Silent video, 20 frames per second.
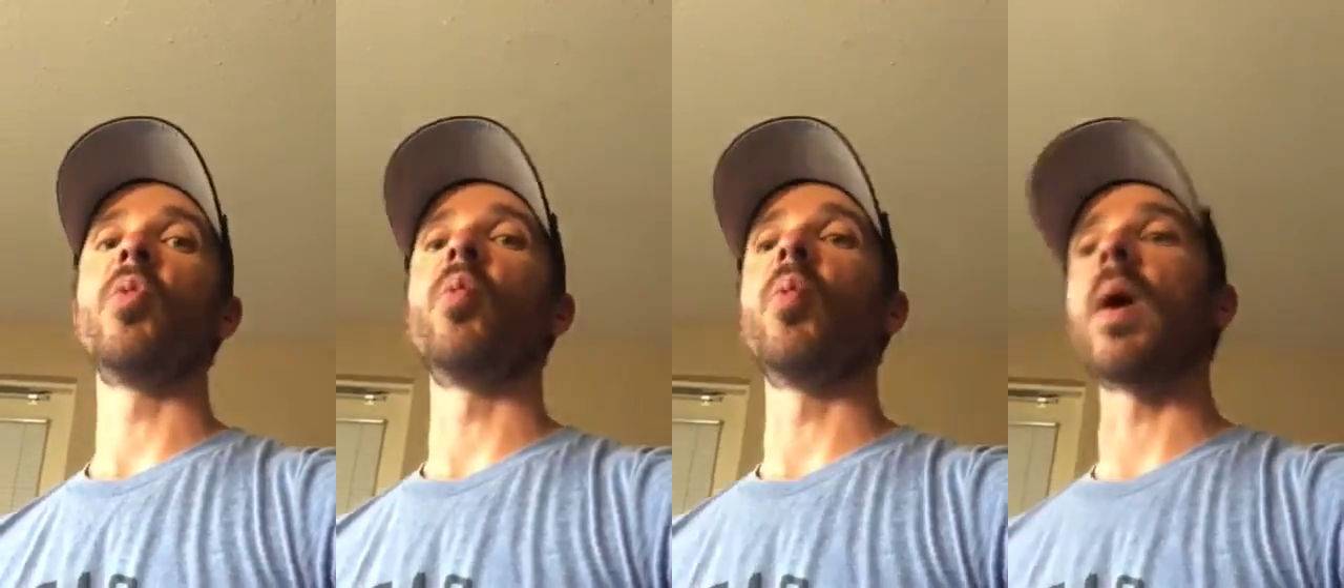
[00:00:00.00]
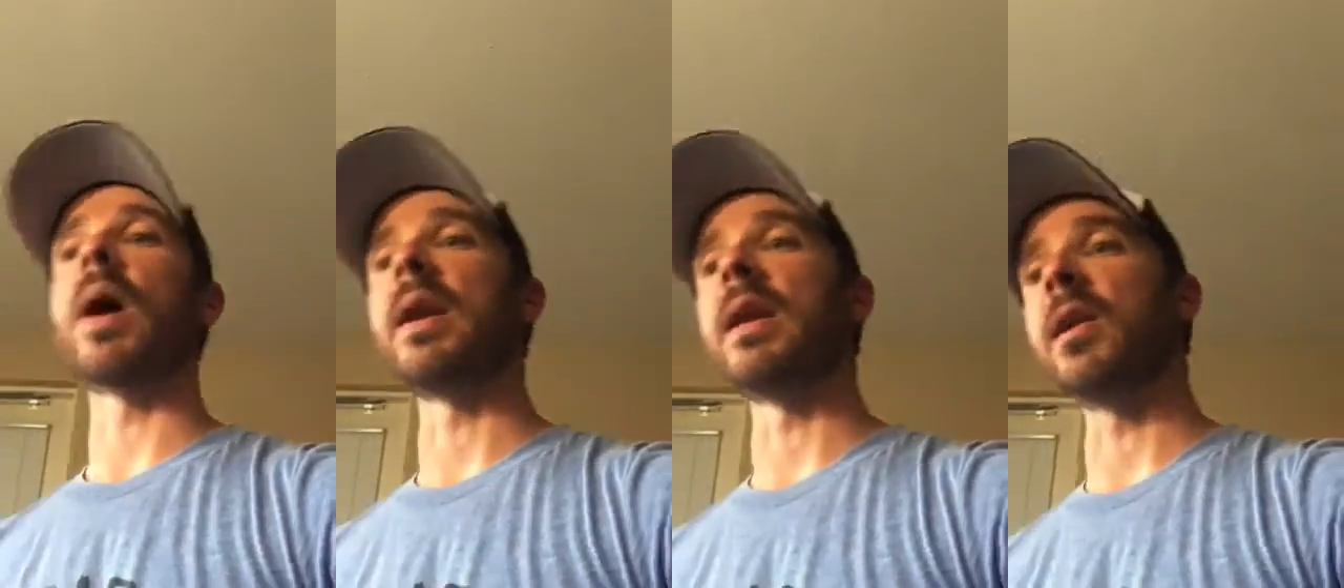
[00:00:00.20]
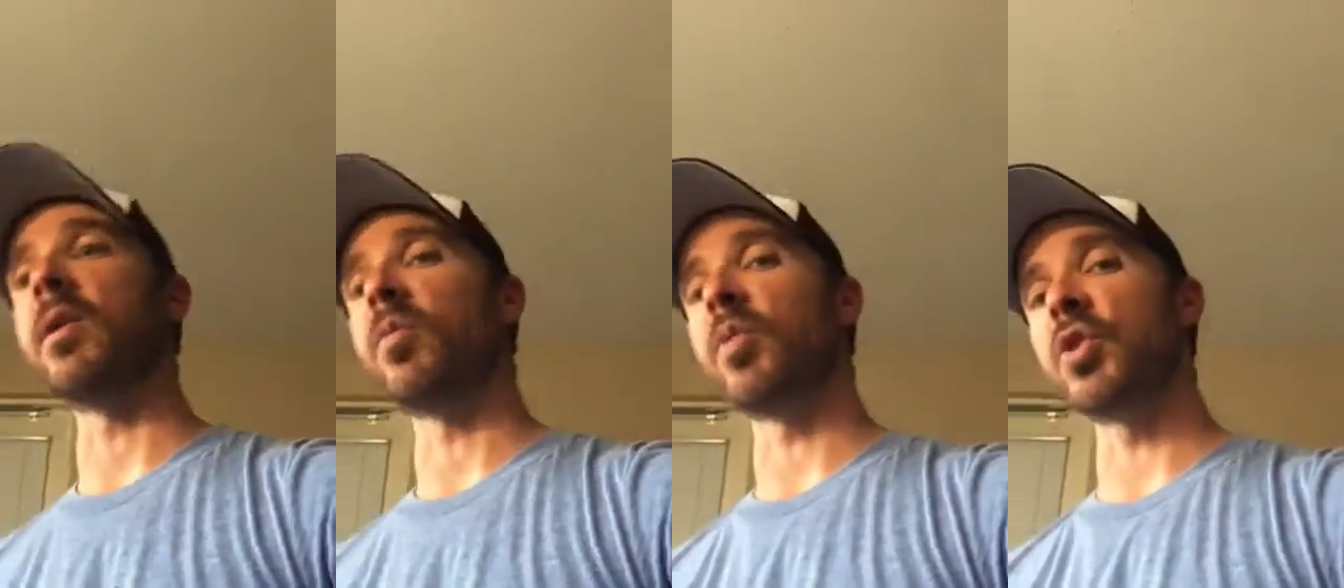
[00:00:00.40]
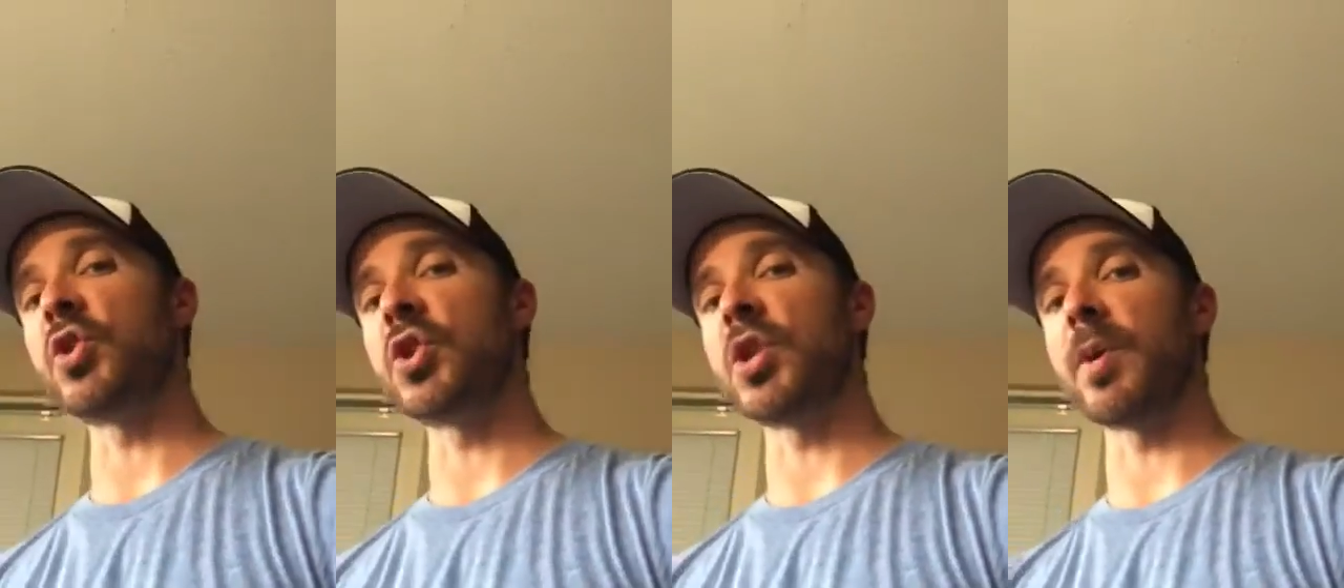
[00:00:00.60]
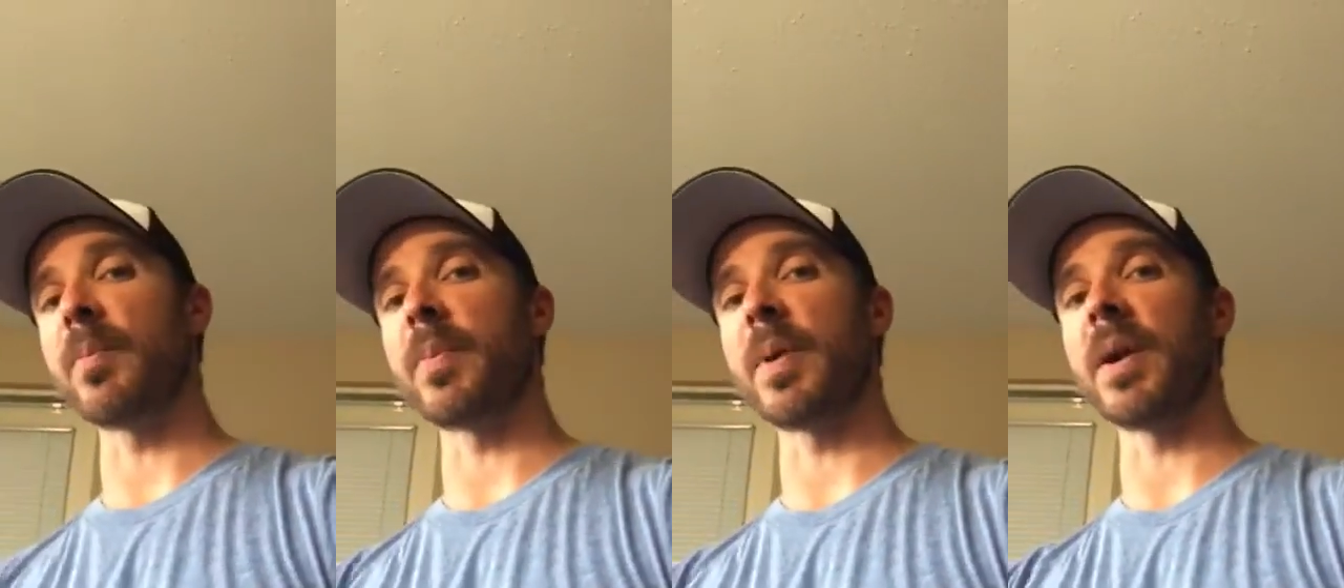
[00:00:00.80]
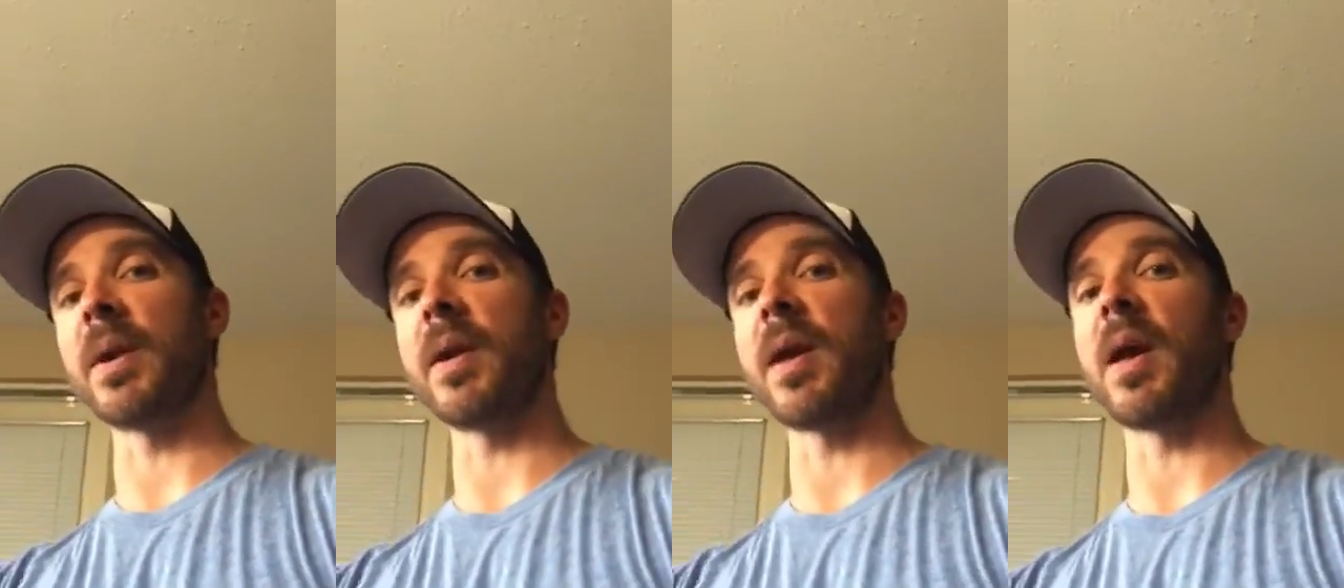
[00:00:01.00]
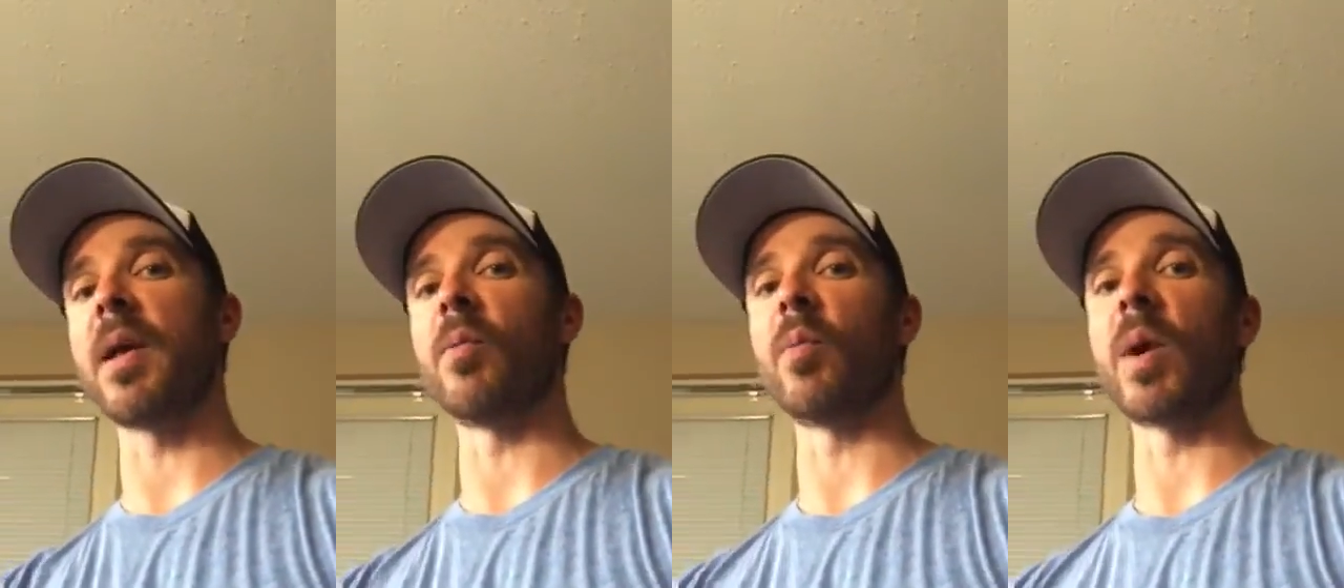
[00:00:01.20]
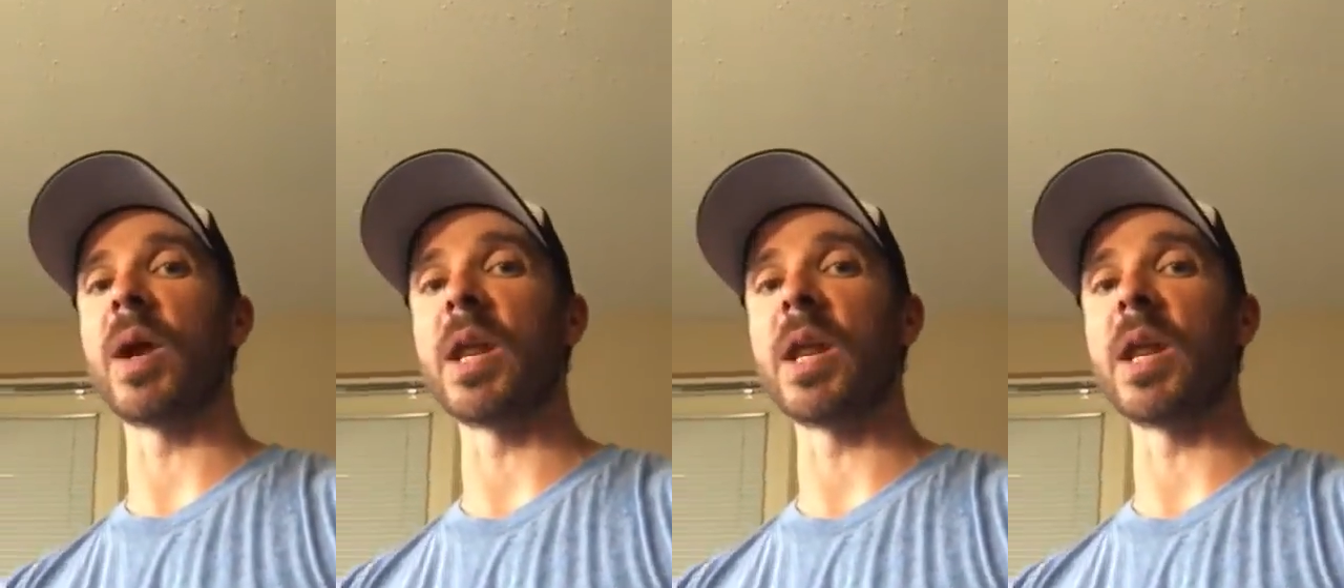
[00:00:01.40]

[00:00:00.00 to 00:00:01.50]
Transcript: when he would chip it, and